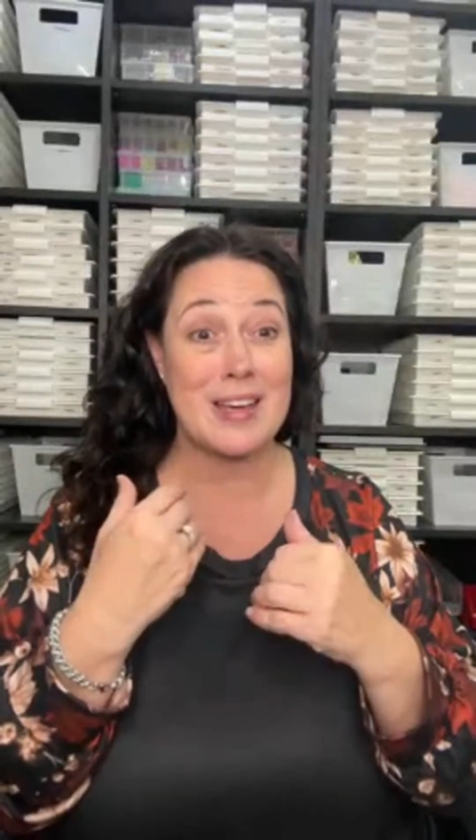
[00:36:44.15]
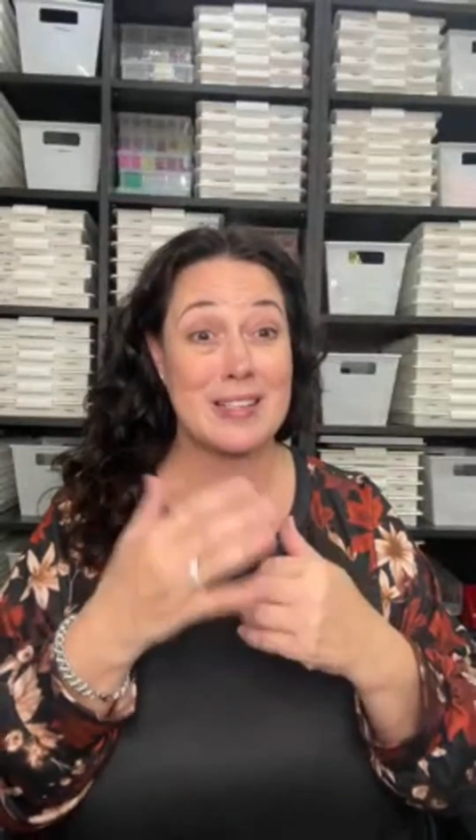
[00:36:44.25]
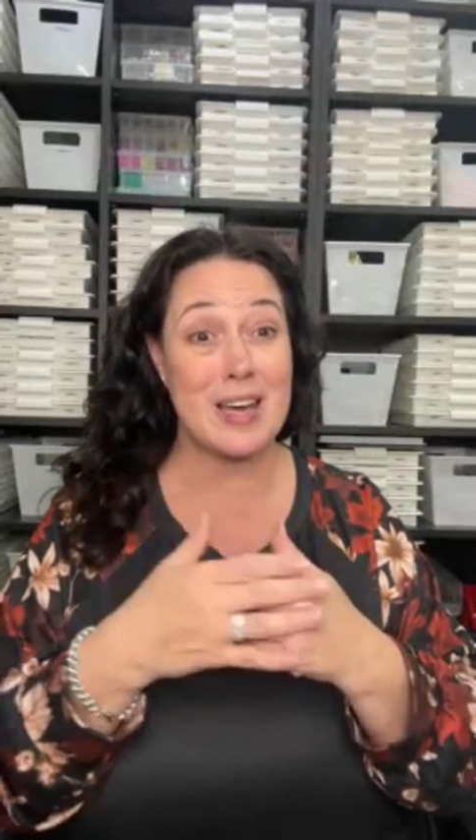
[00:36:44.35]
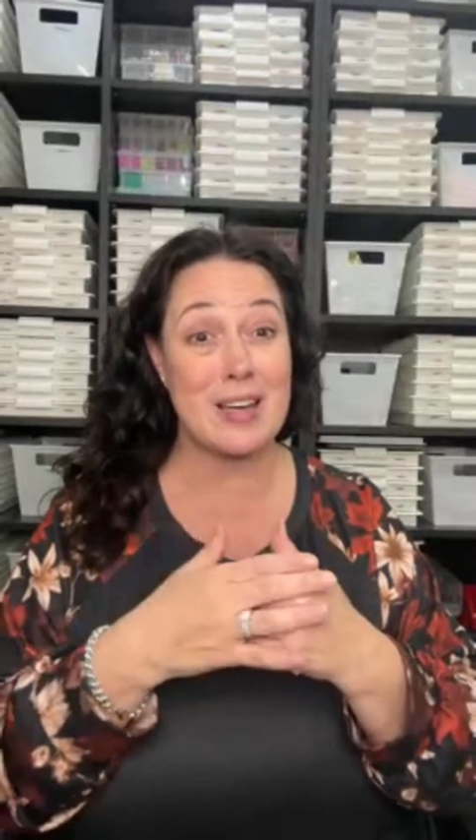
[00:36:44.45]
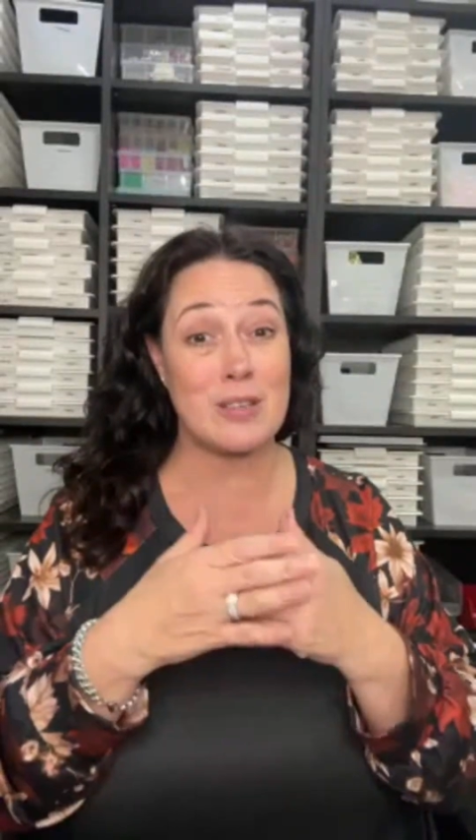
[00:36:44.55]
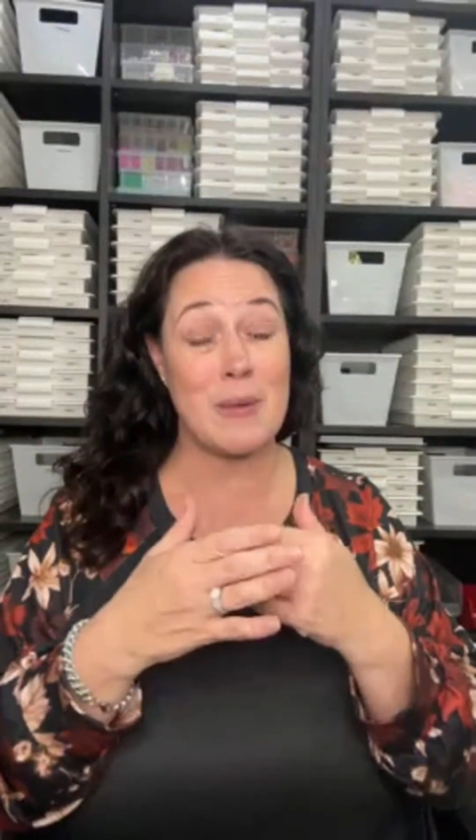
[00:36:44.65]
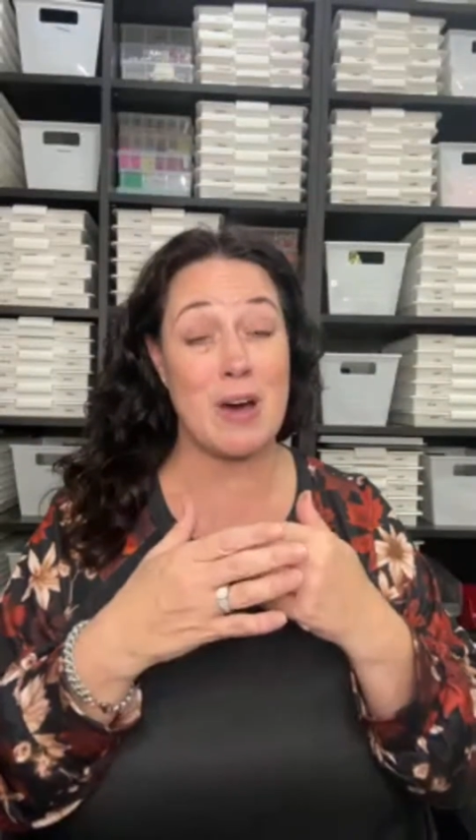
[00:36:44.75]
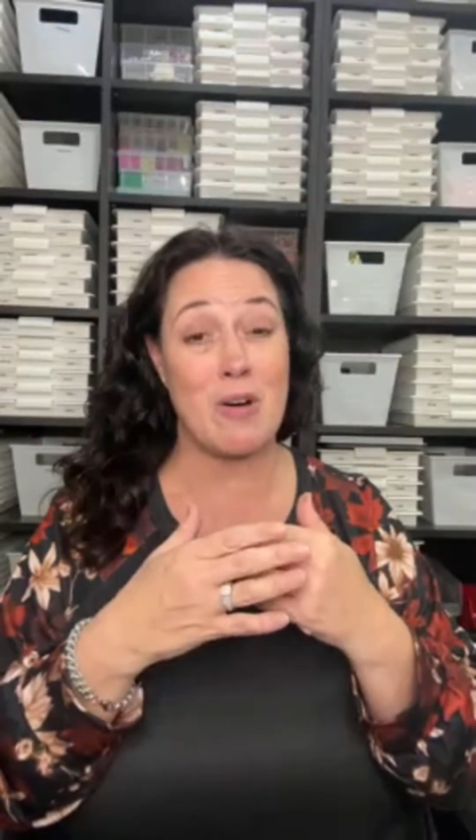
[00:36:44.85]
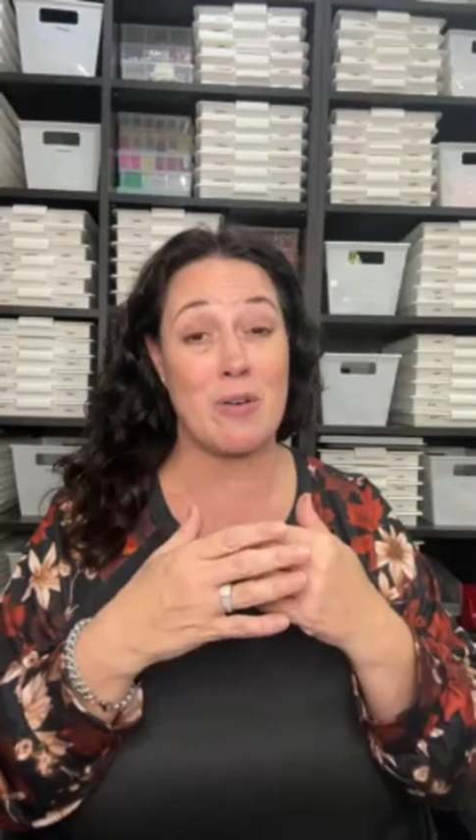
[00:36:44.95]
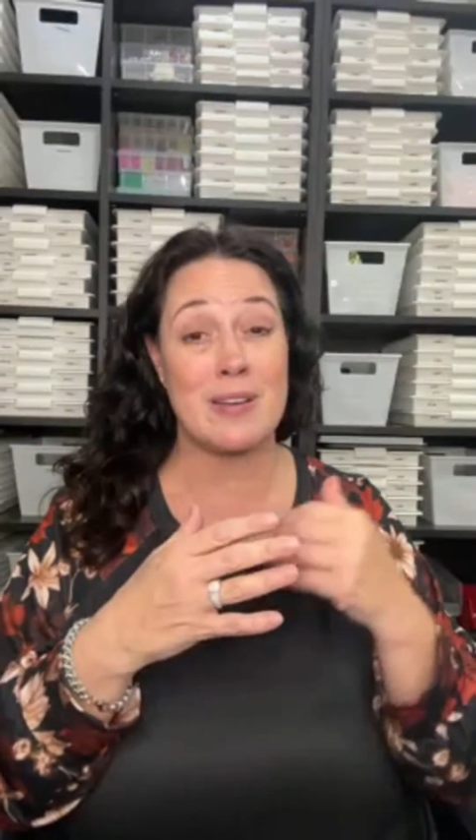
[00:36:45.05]
talks
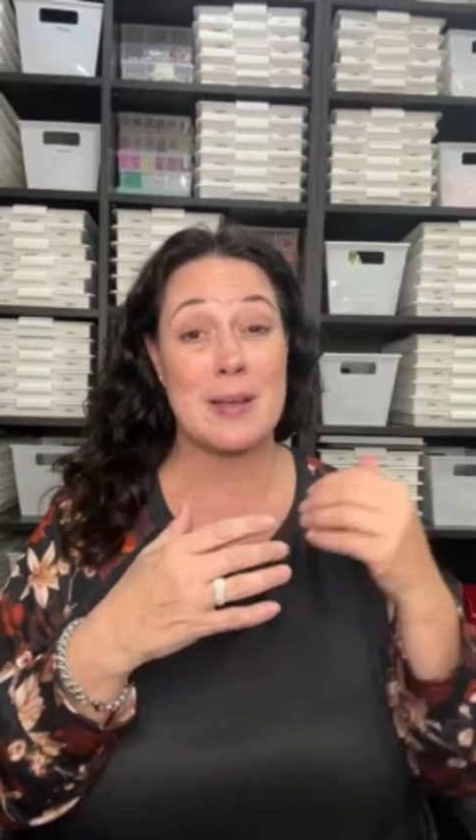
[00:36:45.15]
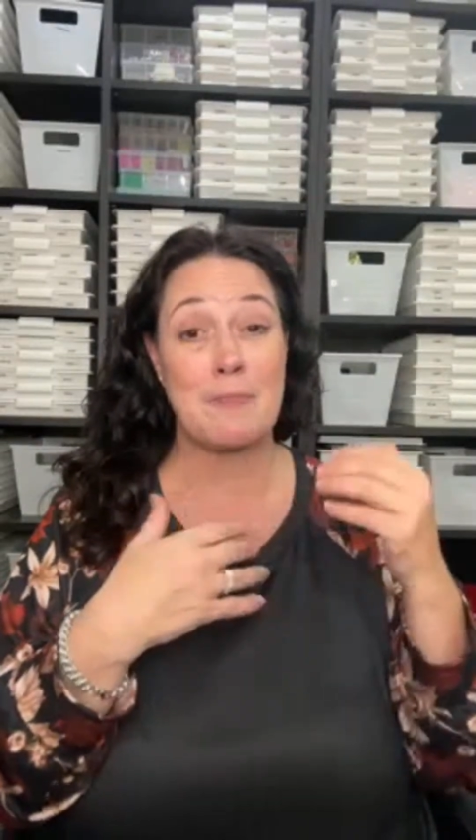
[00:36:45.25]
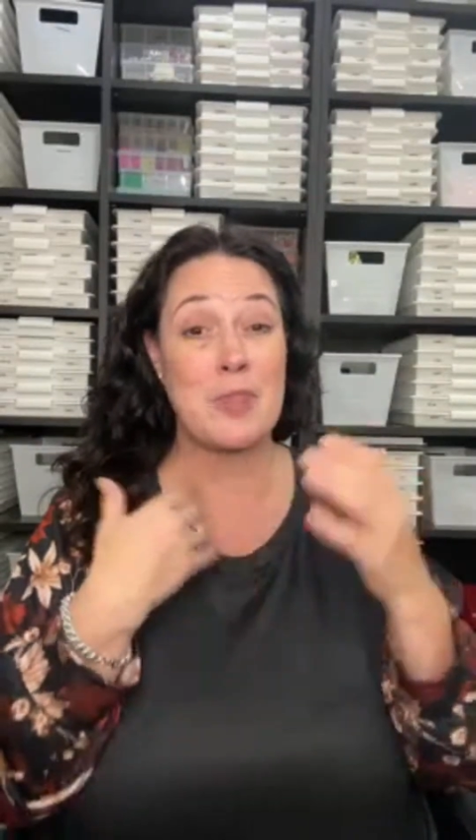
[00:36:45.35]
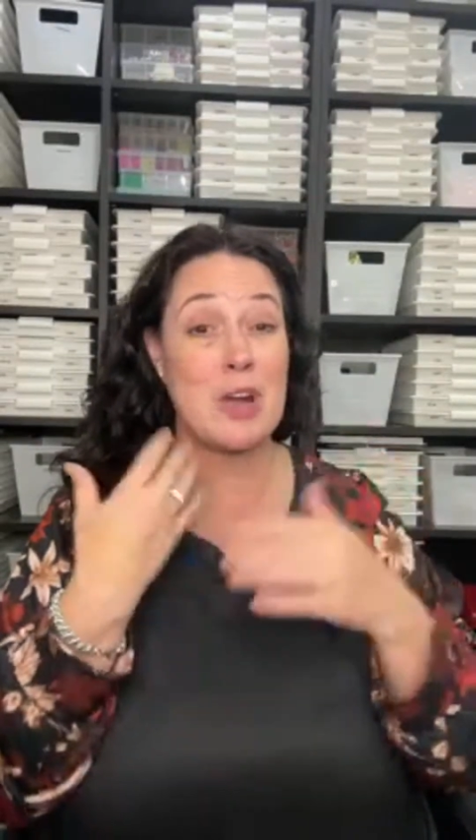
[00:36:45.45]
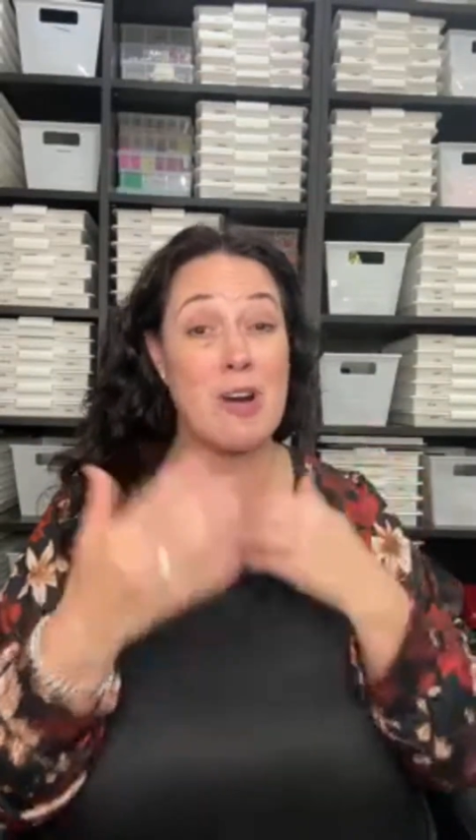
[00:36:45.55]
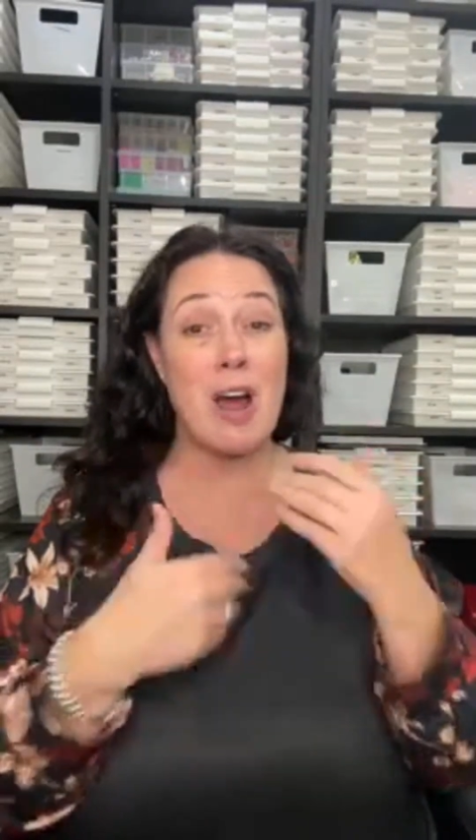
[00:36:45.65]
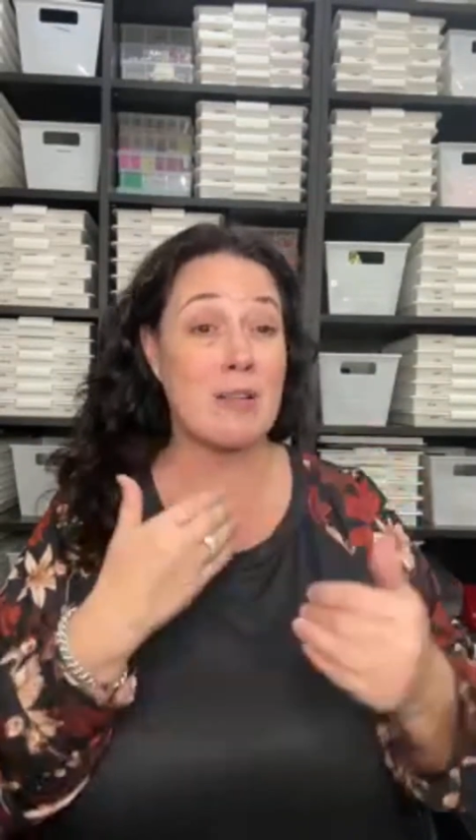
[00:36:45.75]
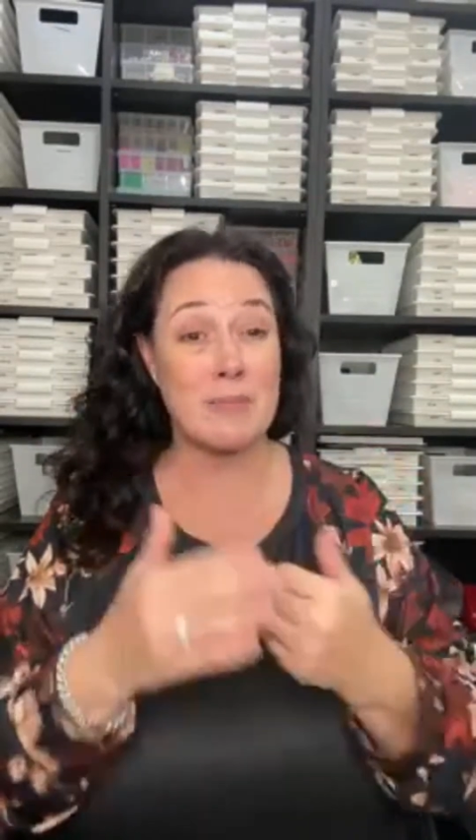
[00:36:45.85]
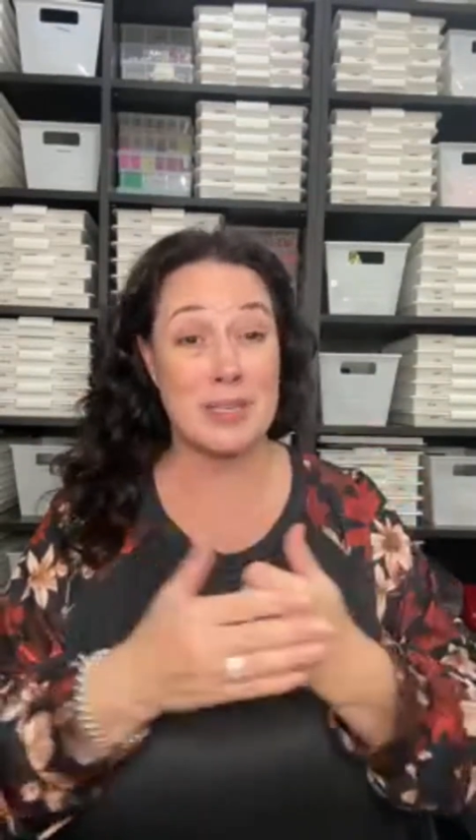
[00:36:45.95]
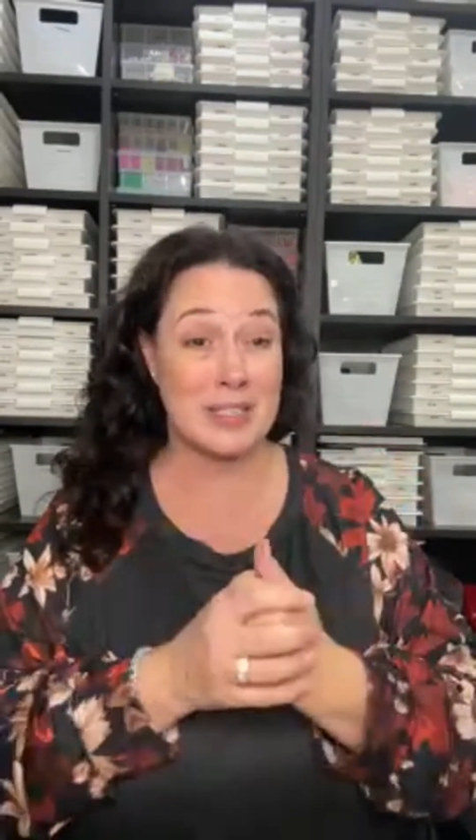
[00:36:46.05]
about there
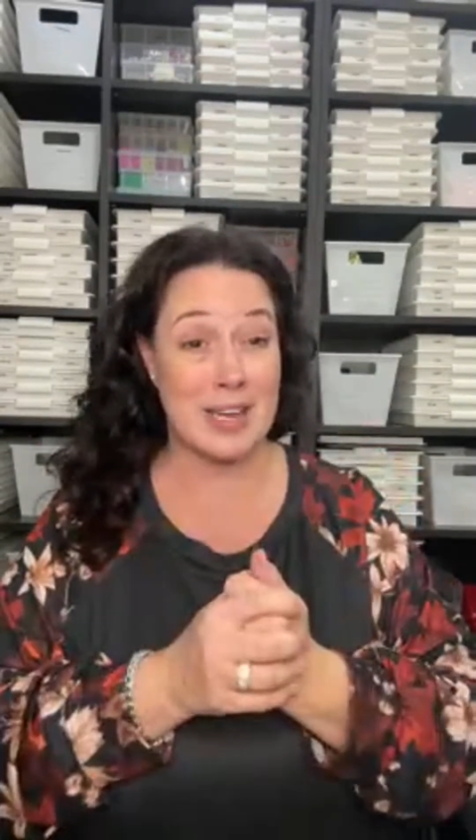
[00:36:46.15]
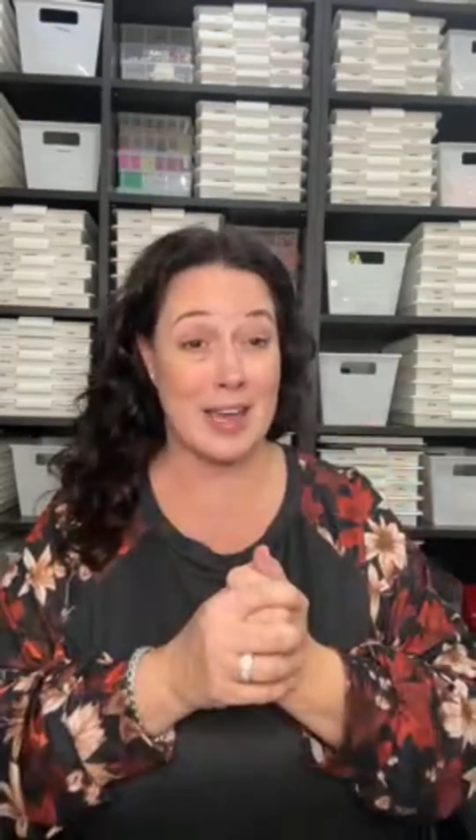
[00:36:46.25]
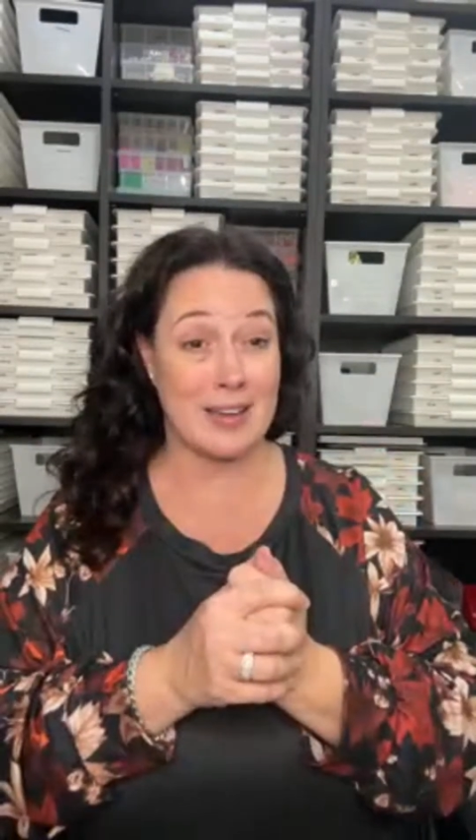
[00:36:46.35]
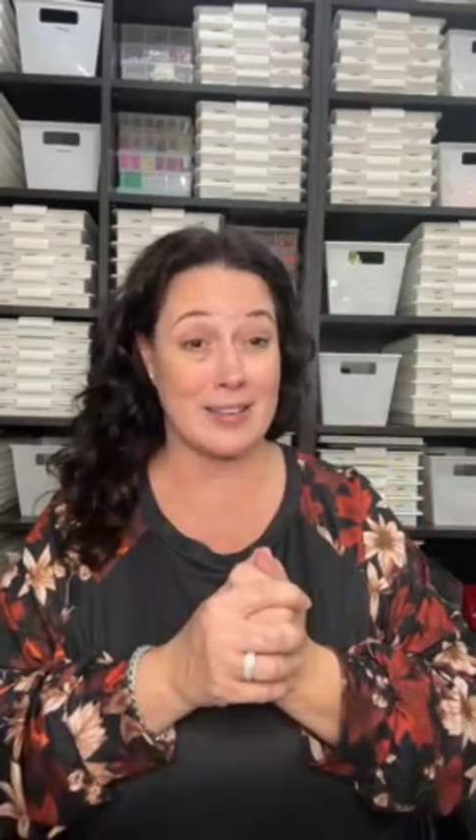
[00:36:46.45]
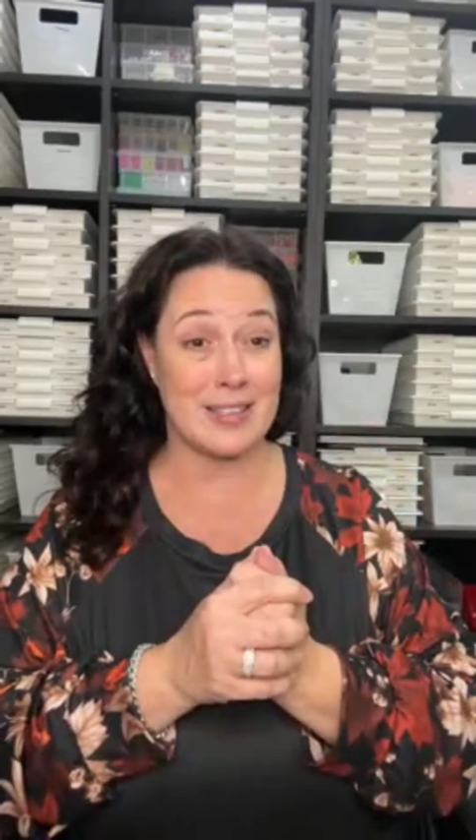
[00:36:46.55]
aren't mistakes.